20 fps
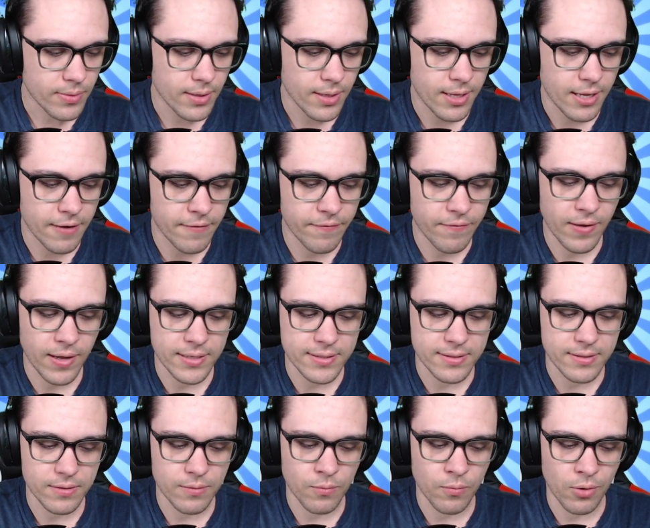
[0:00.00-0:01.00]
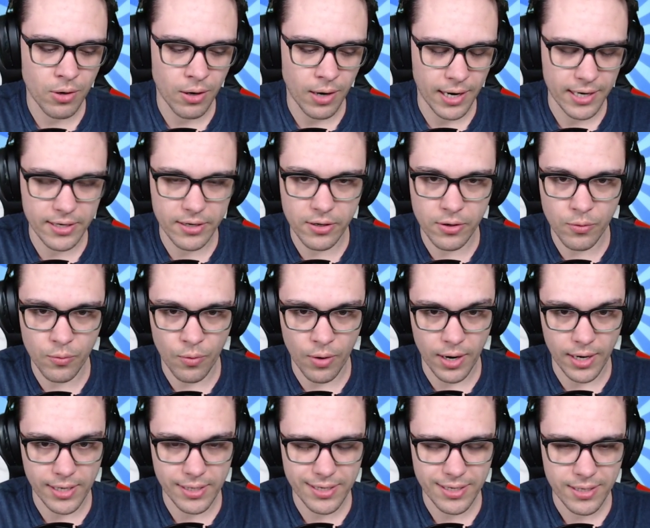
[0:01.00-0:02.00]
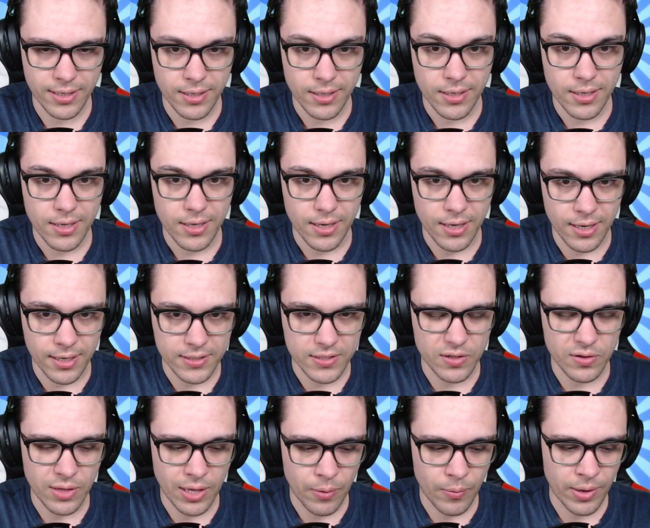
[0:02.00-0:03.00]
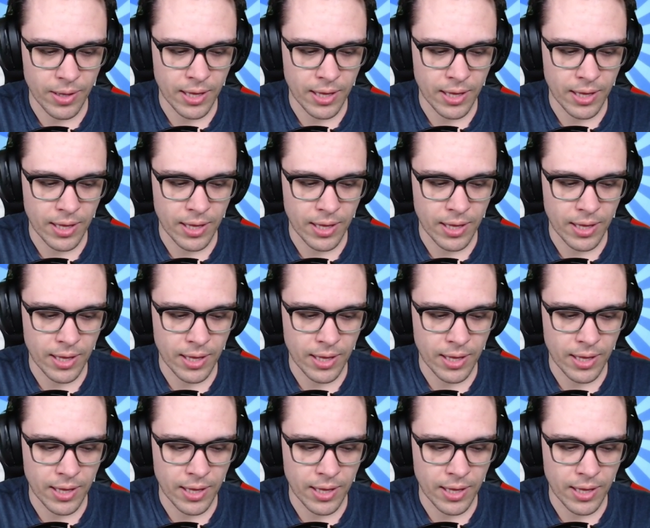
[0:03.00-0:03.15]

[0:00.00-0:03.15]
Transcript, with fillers: event where I could grind, so that way